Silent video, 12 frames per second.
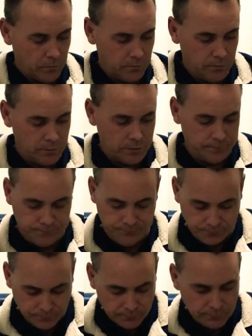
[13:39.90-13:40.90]
Right,
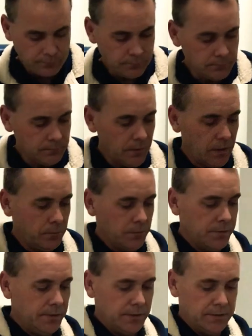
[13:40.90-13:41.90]
that
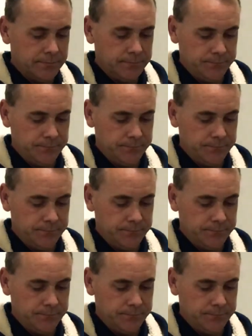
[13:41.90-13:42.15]
one's done.